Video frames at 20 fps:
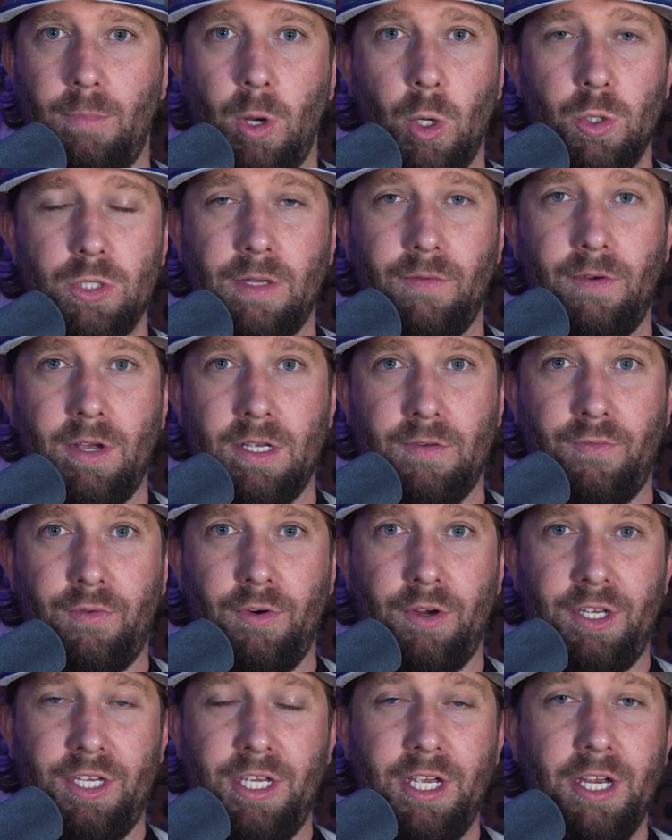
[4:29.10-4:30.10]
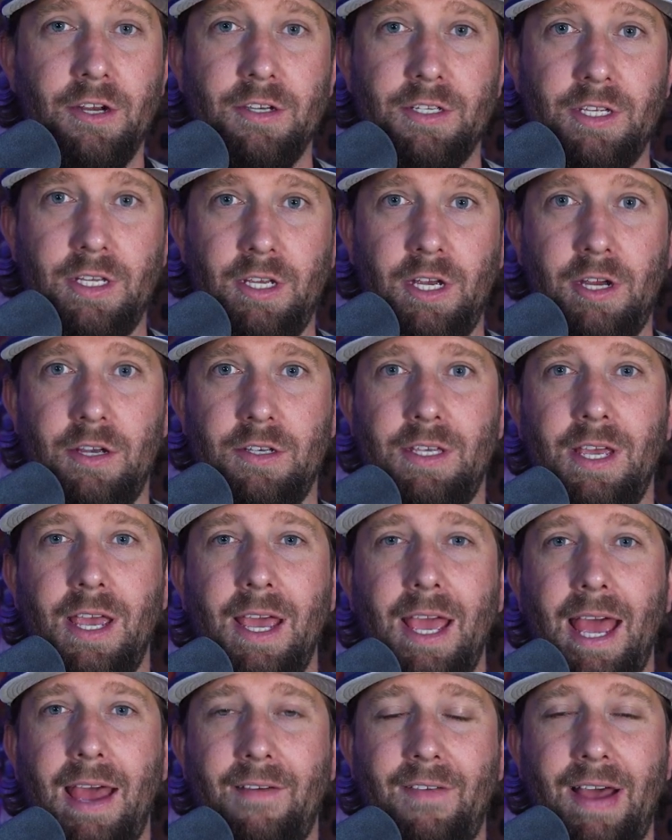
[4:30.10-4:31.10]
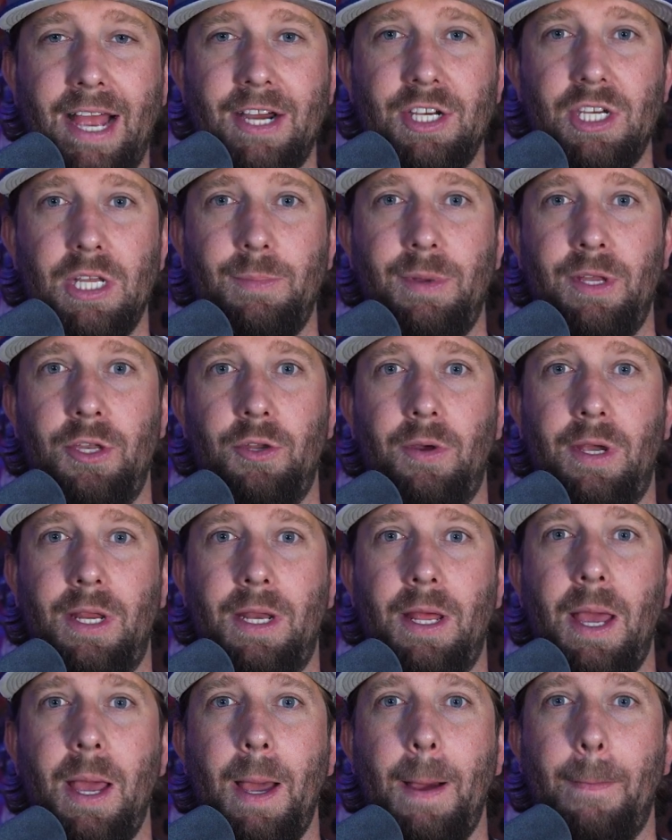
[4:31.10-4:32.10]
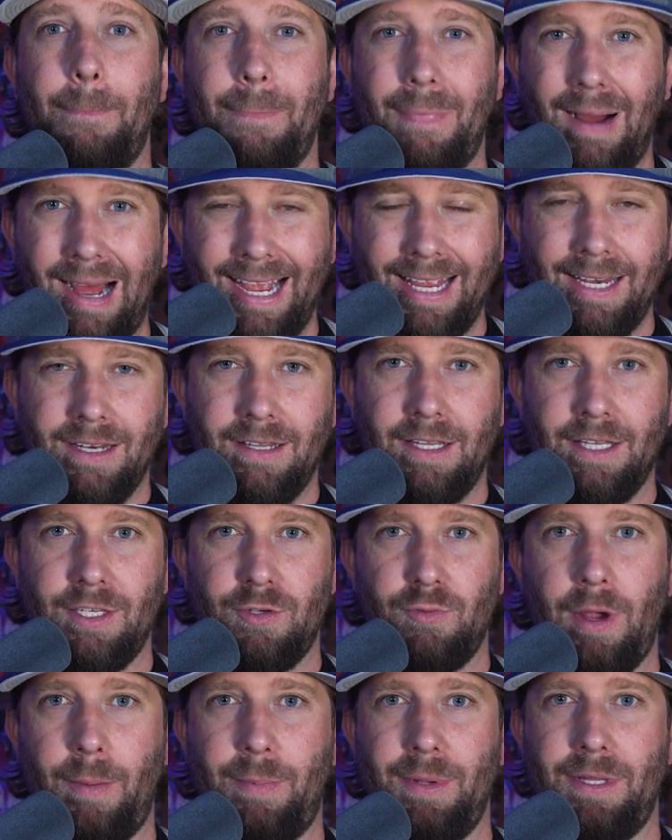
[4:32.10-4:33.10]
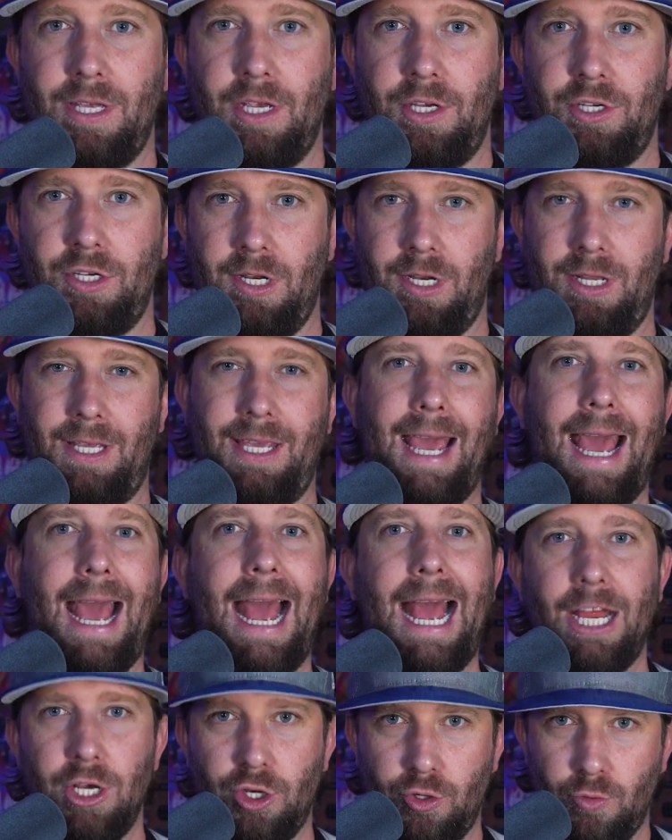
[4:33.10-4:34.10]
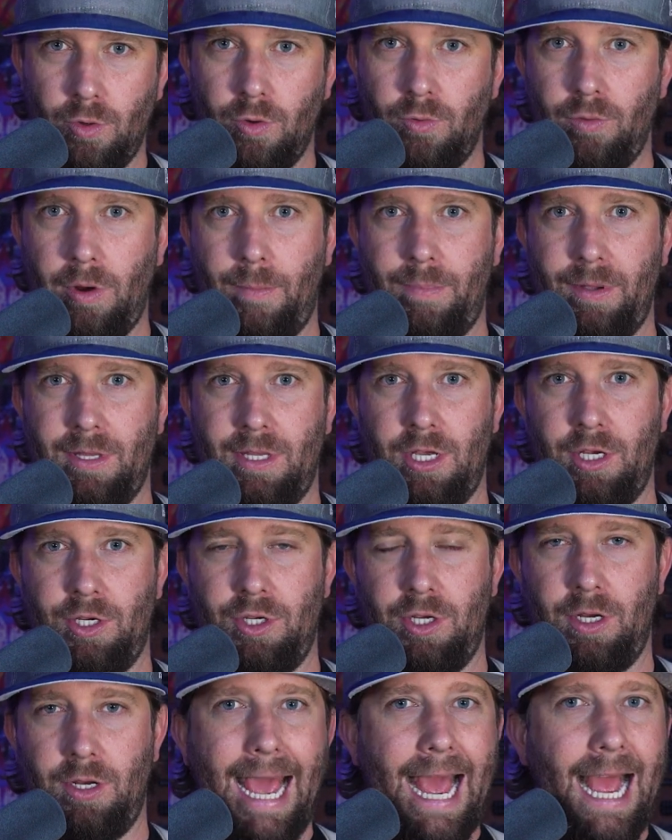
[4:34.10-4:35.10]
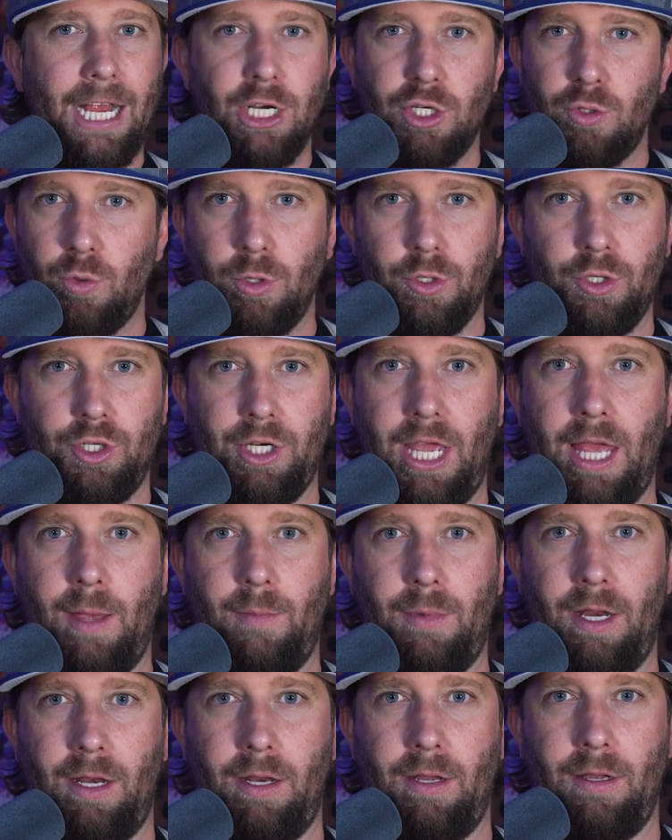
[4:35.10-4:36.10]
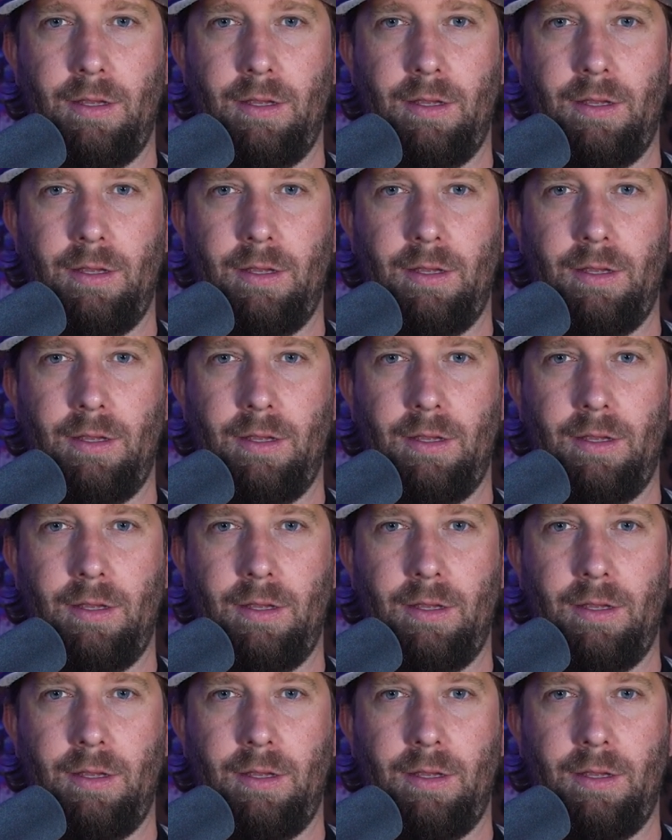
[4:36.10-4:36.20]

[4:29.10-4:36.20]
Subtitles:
Most of us for years and years have actually been doing mindless repetition, casual jamming.